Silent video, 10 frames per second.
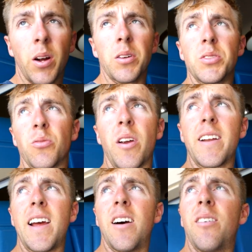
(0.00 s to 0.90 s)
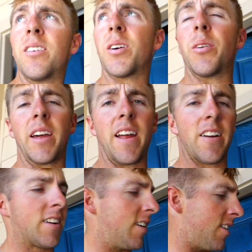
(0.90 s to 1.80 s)
Alright, so right now, going to get a
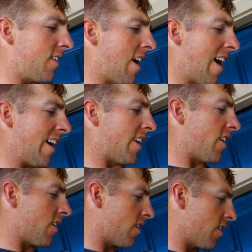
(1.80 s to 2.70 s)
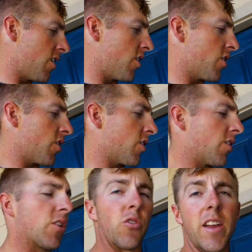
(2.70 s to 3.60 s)
haircut at
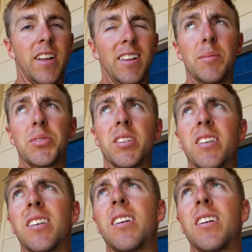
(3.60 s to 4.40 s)
Great Clips.